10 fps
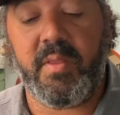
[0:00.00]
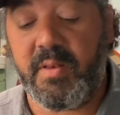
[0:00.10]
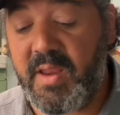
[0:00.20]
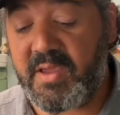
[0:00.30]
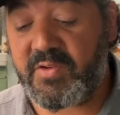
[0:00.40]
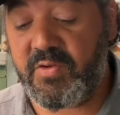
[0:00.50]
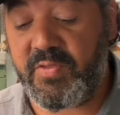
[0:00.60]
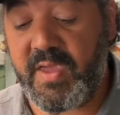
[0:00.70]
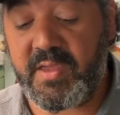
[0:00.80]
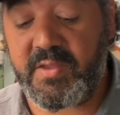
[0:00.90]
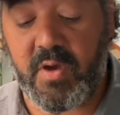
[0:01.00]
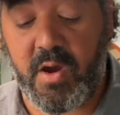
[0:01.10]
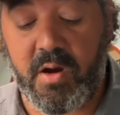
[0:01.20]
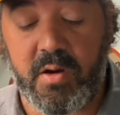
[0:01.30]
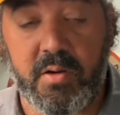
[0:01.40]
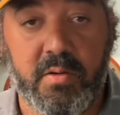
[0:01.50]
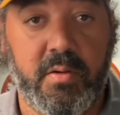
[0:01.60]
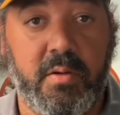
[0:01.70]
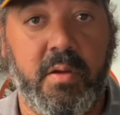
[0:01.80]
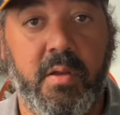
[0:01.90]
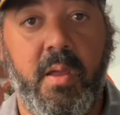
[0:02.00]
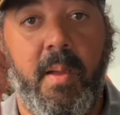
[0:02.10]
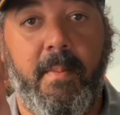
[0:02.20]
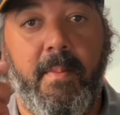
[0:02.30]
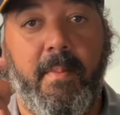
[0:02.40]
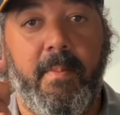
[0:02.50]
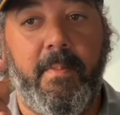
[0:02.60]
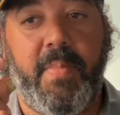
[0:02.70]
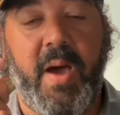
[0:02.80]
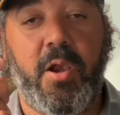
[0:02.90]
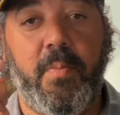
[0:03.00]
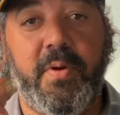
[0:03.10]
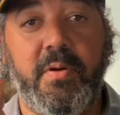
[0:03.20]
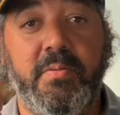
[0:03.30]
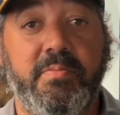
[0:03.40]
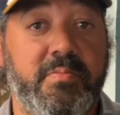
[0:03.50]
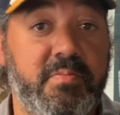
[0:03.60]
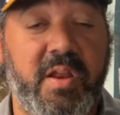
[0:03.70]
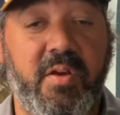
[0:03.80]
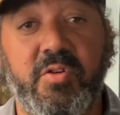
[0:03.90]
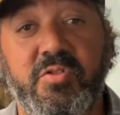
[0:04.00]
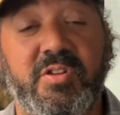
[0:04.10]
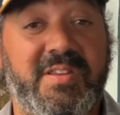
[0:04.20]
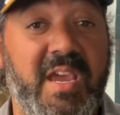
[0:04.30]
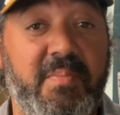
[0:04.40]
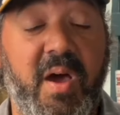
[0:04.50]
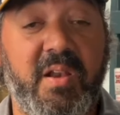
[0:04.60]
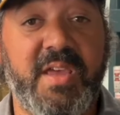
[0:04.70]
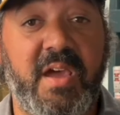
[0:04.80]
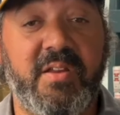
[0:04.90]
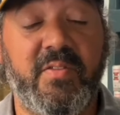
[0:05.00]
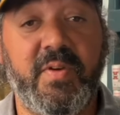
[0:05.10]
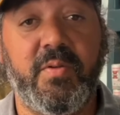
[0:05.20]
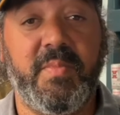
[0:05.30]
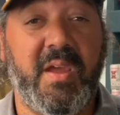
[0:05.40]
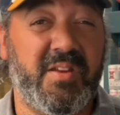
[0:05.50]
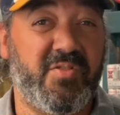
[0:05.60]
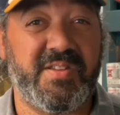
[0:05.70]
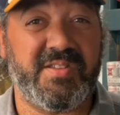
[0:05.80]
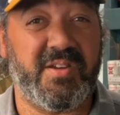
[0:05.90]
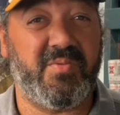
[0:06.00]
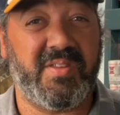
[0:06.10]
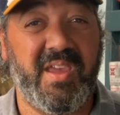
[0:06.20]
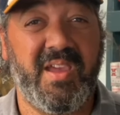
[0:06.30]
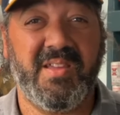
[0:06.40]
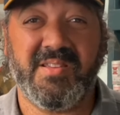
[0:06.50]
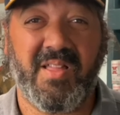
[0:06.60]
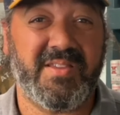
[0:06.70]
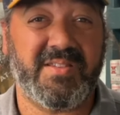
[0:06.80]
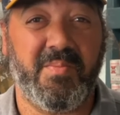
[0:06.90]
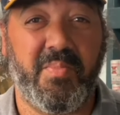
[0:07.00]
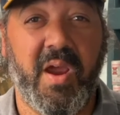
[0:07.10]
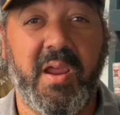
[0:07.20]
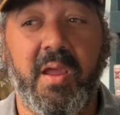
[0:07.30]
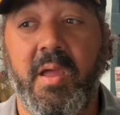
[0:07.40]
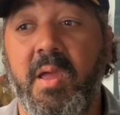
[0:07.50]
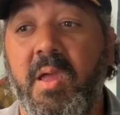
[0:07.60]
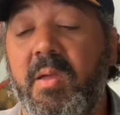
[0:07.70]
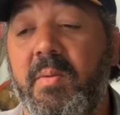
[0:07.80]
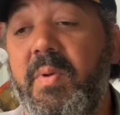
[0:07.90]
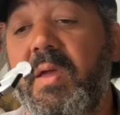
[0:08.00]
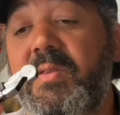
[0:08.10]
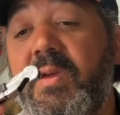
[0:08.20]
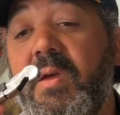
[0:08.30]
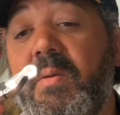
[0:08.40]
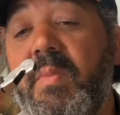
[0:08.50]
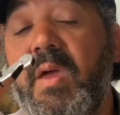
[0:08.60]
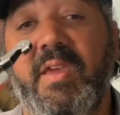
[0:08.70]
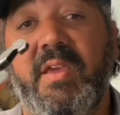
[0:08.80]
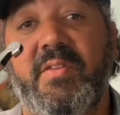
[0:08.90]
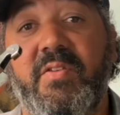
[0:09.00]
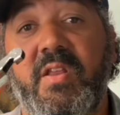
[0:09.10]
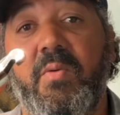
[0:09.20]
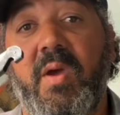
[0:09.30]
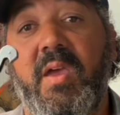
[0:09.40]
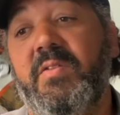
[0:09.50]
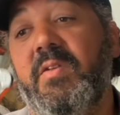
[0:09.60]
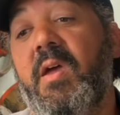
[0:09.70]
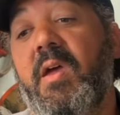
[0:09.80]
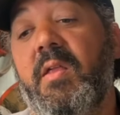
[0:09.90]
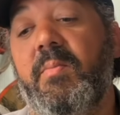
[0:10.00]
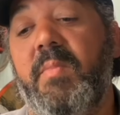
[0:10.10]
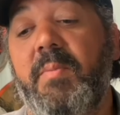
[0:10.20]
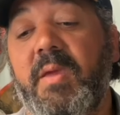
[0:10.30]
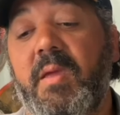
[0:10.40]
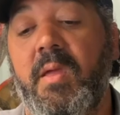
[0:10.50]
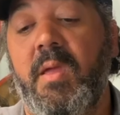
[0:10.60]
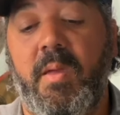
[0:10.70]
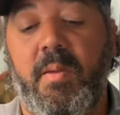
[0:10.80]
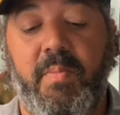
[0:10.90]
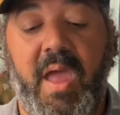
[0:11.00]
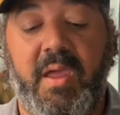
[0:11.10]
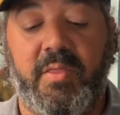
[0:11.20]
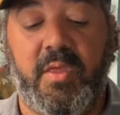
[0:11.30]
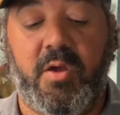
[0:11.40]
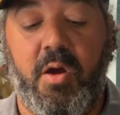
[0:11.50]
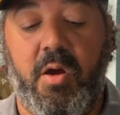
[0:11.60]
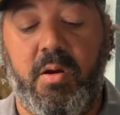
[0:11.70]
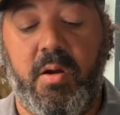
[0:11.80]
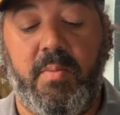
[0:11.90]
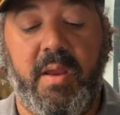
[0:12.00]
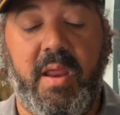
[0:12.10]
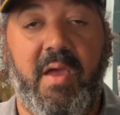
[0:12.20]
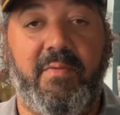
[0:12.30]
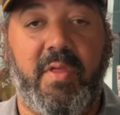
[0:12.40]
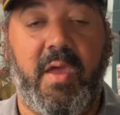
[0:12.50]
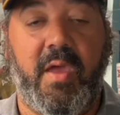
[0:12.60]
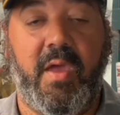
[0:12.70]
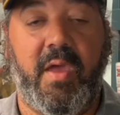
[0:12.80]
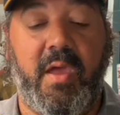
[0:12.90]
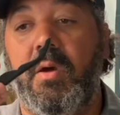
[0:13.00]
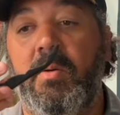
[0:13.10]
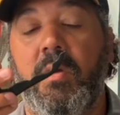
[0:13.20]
Next two things are bottle opener. I don't usually take bottles out into the field with me. I try to stick with cans. Glass can break. But I take this anyways, and maybe back at the car I might have, like, you know,